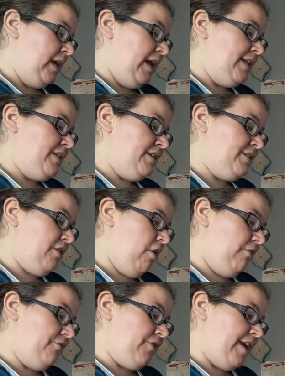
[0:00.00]
It does
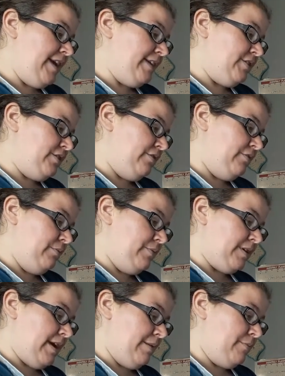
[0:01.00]
call for eggs too,
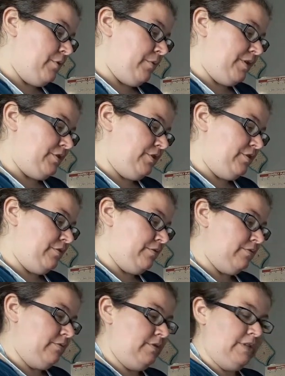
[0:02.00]
but I'm going
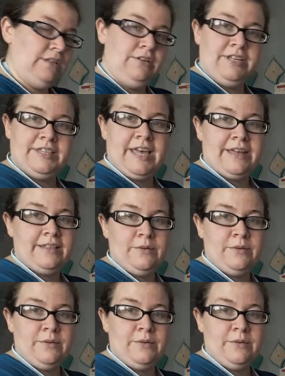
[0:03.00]
to, see, look at that.